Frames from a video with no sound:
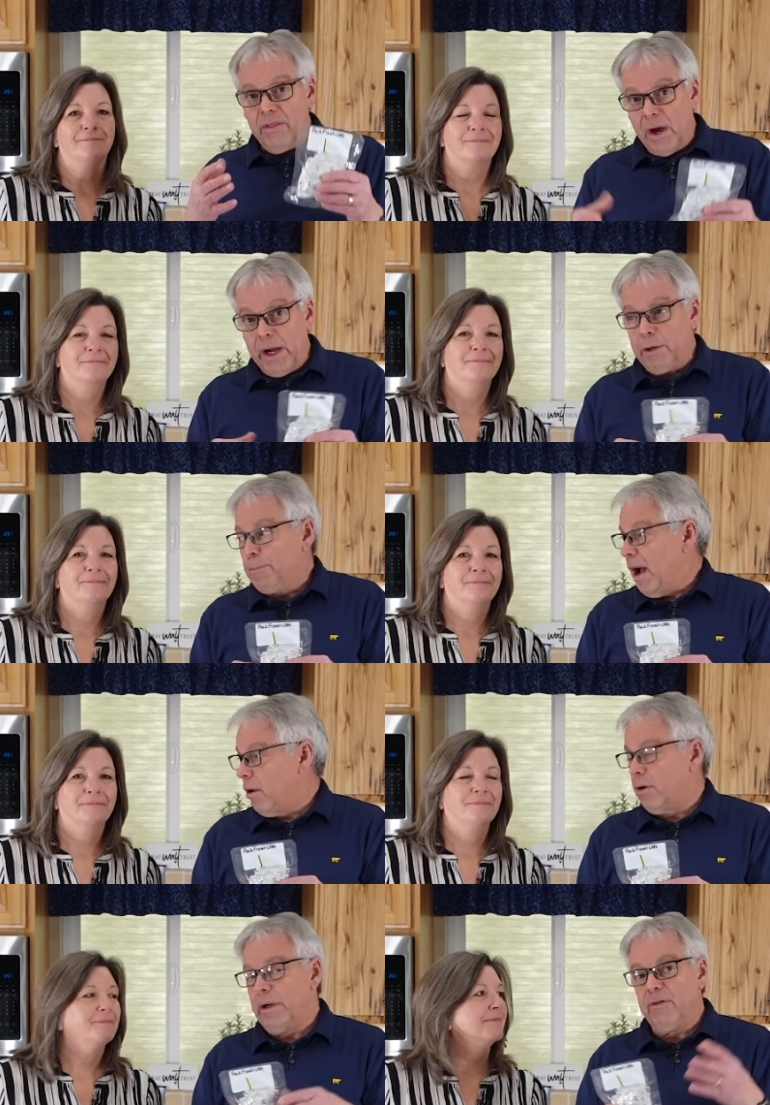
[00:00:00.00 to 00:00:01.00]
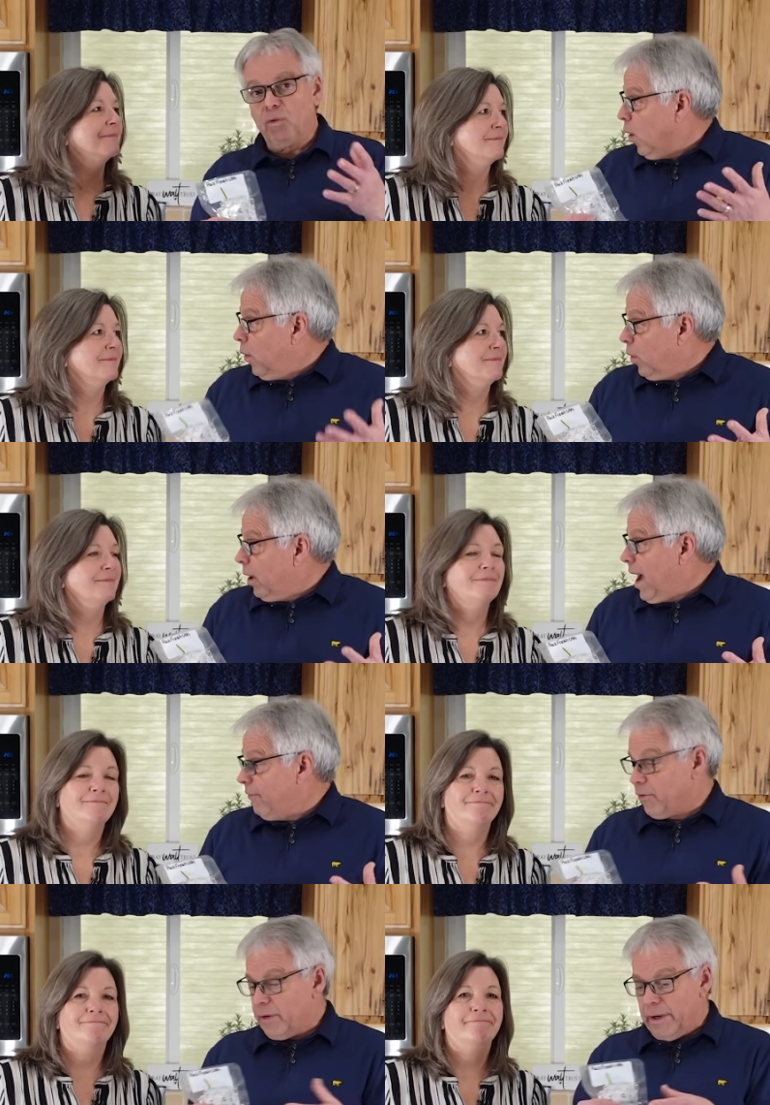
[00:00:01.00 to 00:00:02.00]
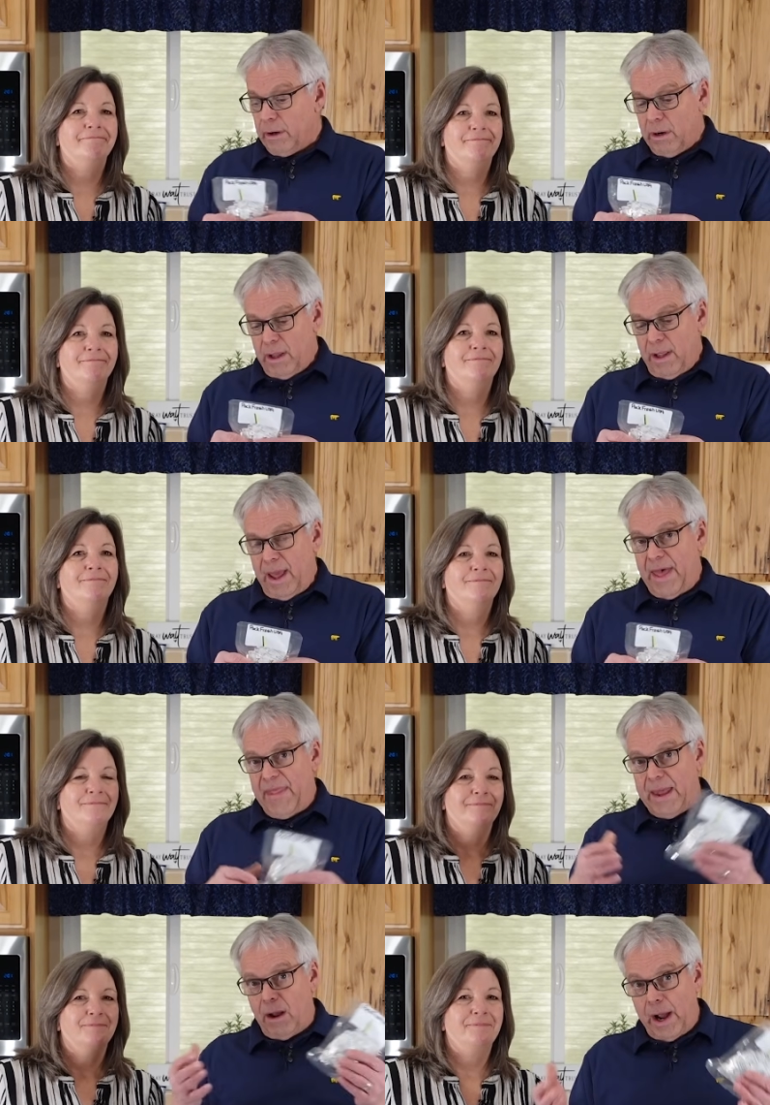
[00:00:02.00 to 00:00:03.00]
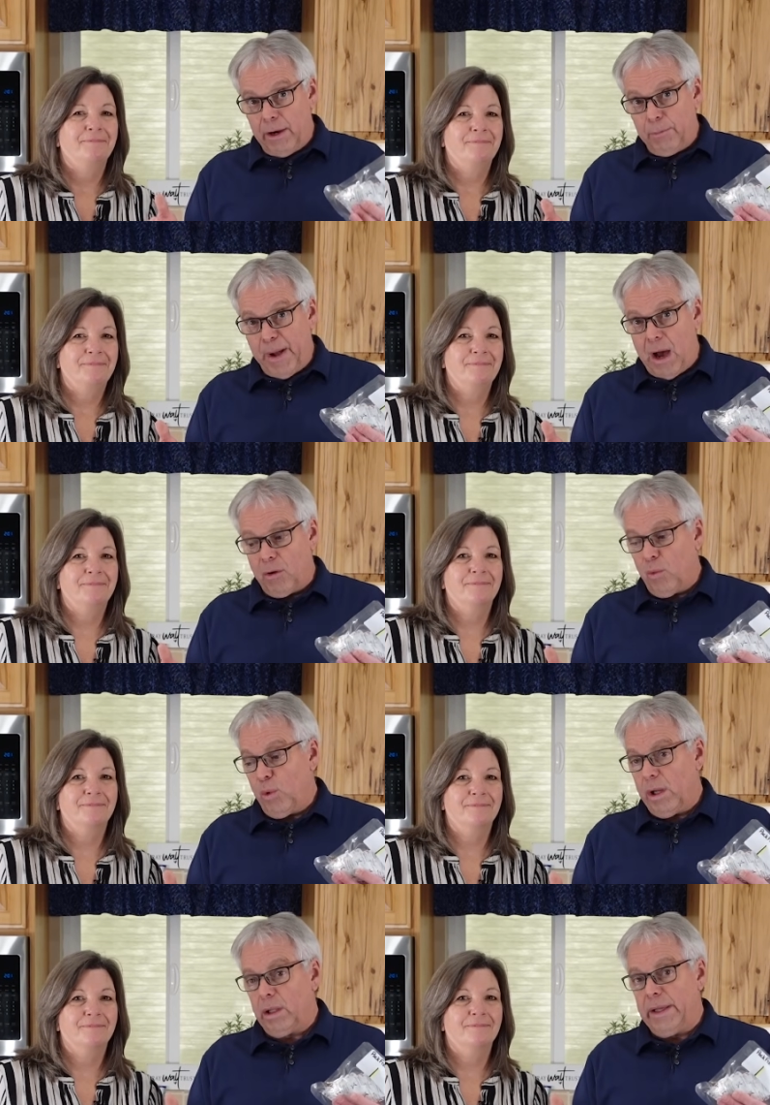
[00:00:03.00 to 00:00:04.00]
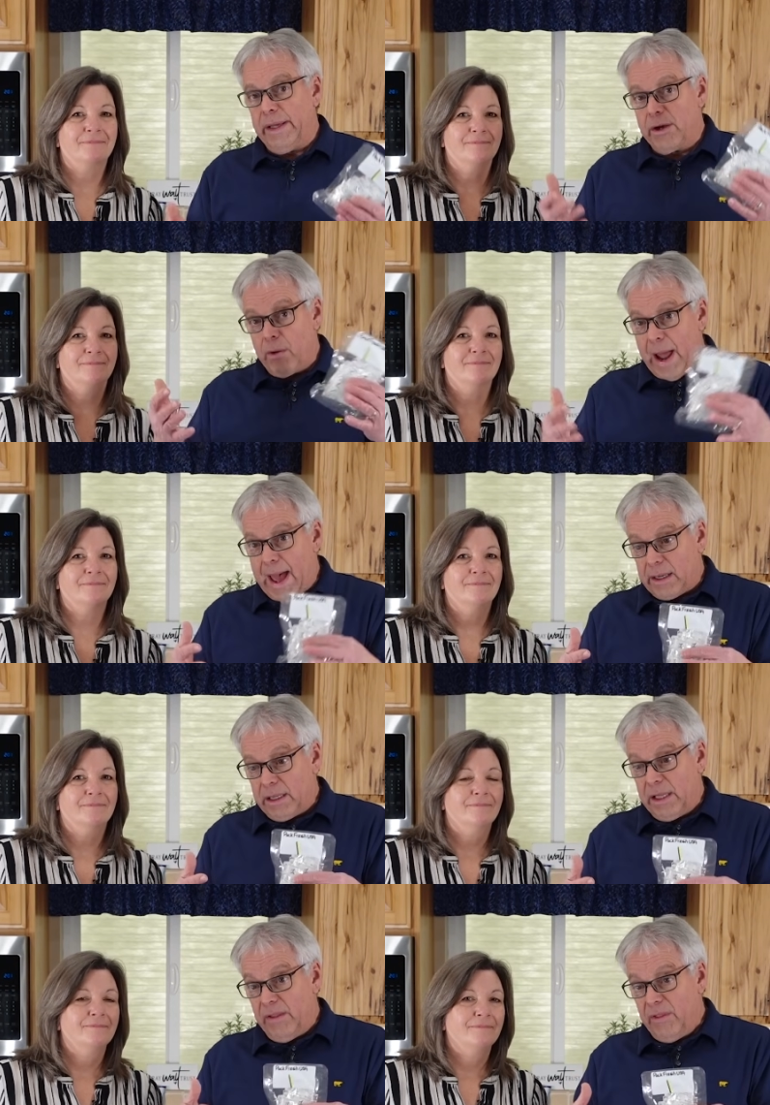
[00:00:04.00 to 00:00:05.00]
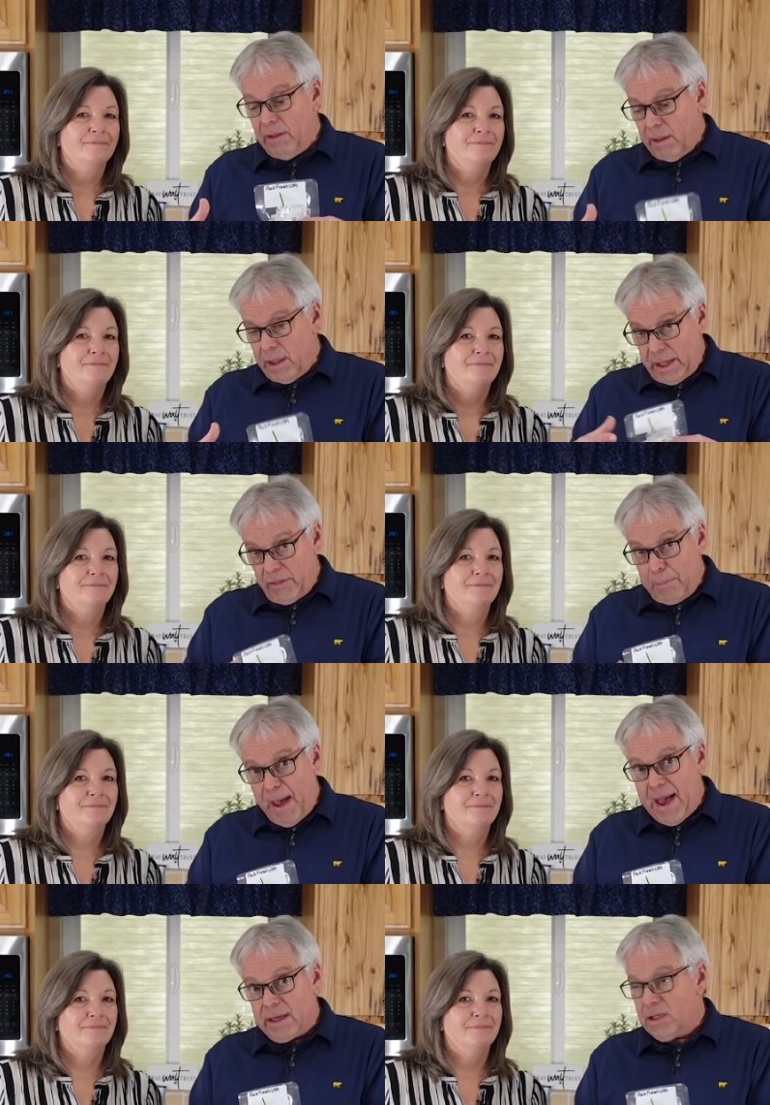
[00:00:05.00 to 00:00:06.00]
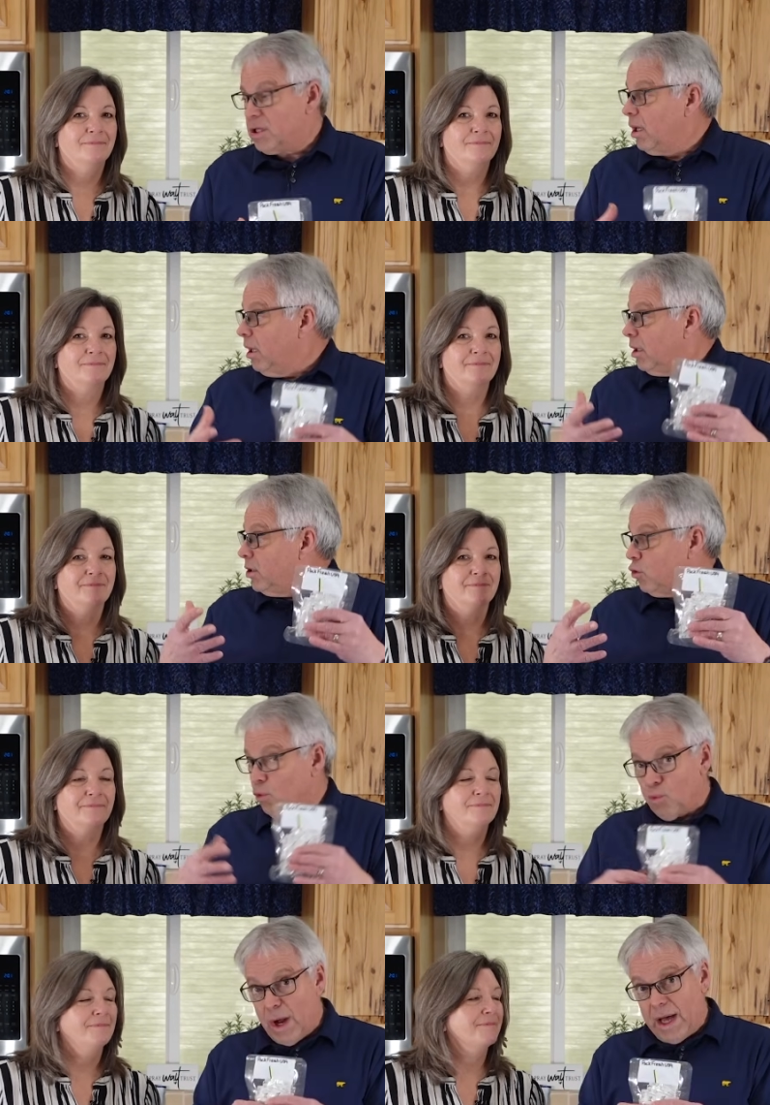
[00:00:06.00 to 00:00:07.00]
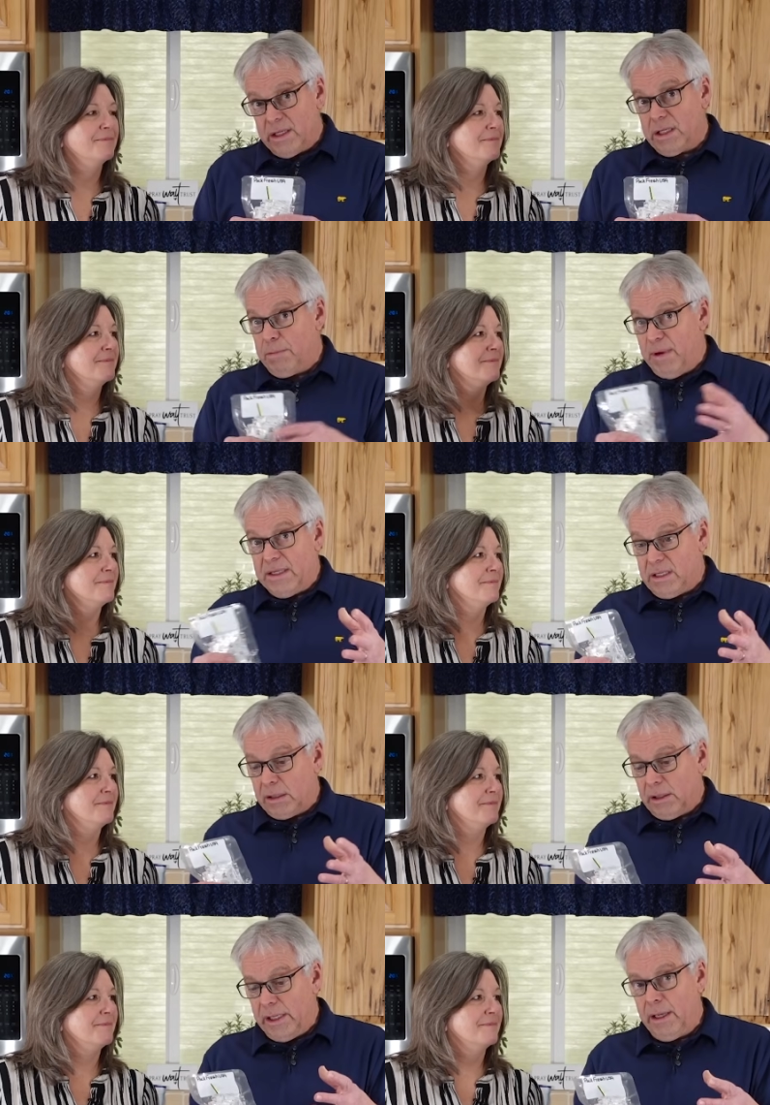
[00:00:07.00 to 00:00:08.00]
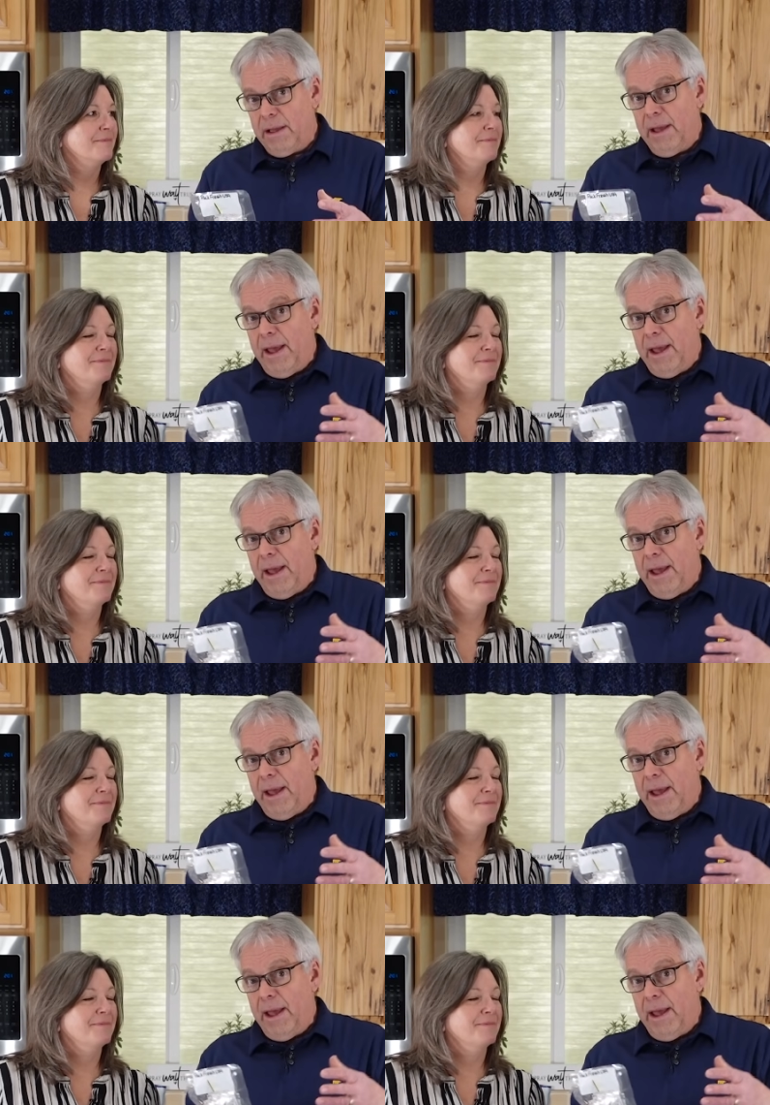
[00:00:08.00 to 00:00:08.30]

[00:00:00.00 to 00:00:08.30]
Speaker 1: The iron powder is what we're after here. And that iron powder will interact in the, in the package to rust, basically,